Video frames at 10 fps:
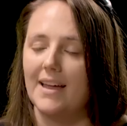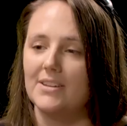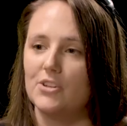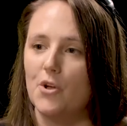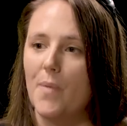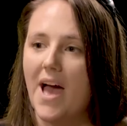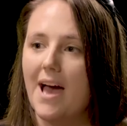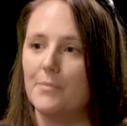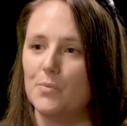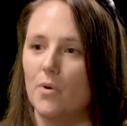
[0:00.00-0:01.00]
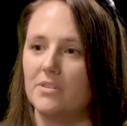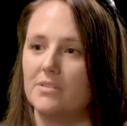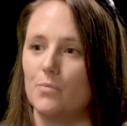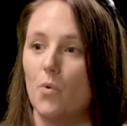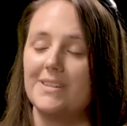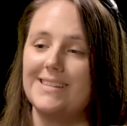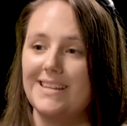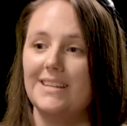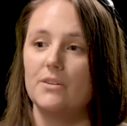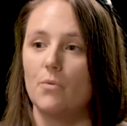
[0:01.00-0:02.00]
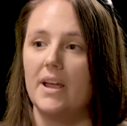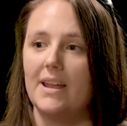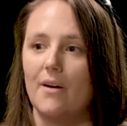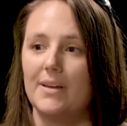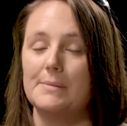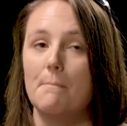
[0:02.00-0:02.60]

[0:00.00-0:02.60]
And so perhaps what's needed right now is